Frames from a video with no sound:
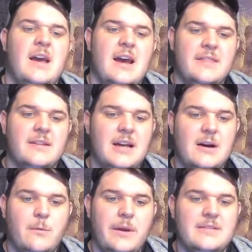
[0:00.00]
and the
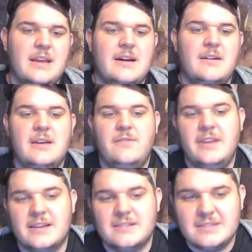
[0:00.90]
light winks out if
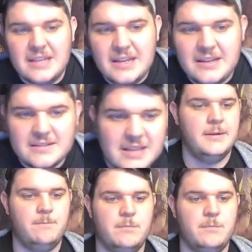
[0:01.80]
it exceeds.